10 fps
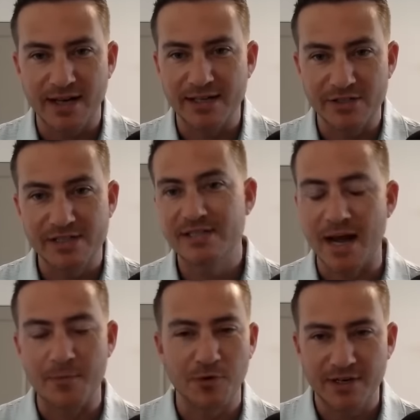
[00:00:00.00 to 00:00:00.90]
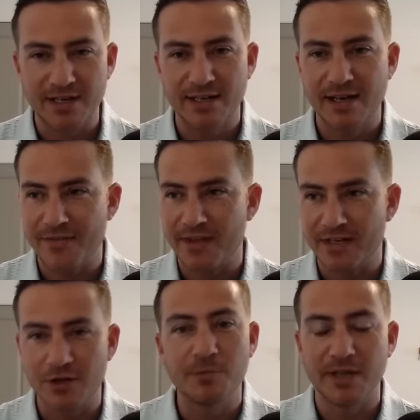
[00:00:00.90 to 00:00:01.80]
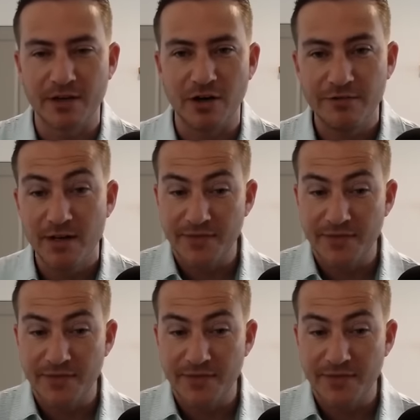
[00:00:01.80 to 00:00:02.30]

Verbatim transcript: I just stop working and then go play golf.